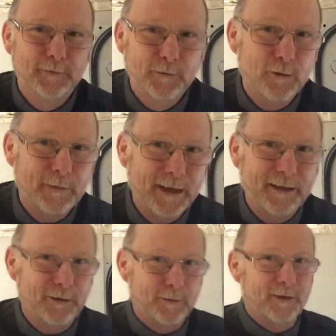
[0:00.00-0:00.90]
will not make
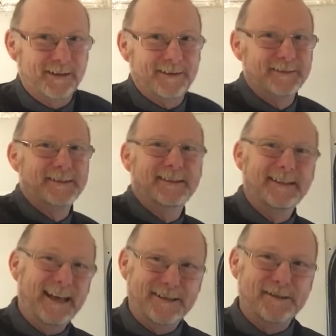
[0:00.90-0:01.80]
it quieter,
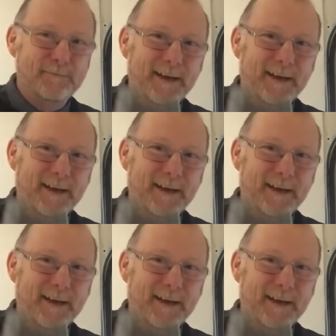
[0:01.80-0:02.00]
it actually